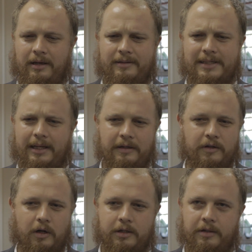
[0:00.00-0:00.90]
it's clearly
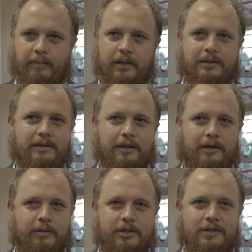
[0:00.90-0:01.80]
not independent, the
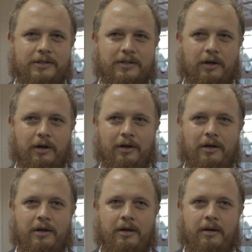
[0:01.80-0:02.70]
commissioners are
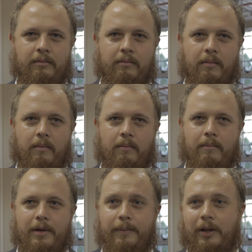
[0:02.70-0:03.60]

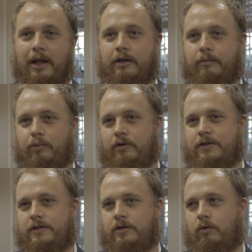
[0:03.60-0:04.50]
manipulating the
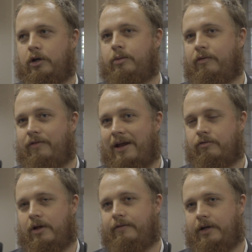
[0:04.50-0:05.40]
process in order to
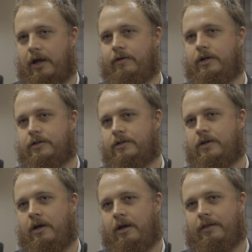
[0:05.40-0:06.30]
prevent relevant evidence
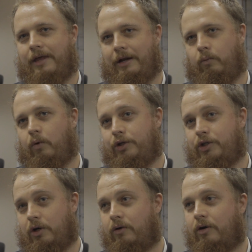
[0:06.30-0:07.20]
that would
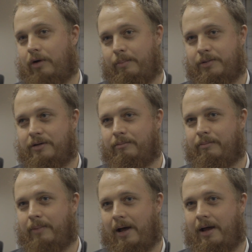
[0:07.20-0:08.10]
show corruption
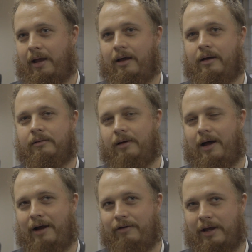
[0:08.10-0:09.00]
by
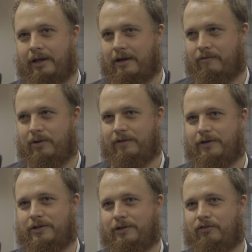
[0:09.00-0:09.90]
high-ranking government
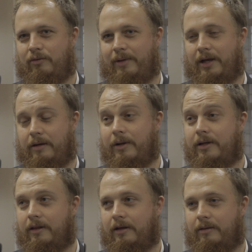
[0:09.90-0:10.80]
officials from being
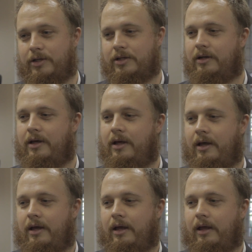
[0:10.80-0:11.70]
admitted in the commission.
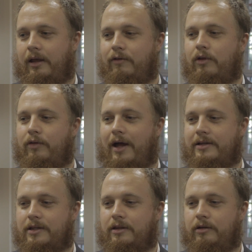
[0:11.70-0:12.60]
Even though
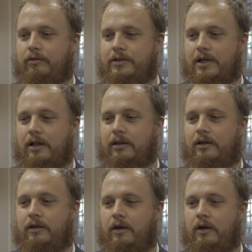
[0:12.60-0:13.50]
that's the result,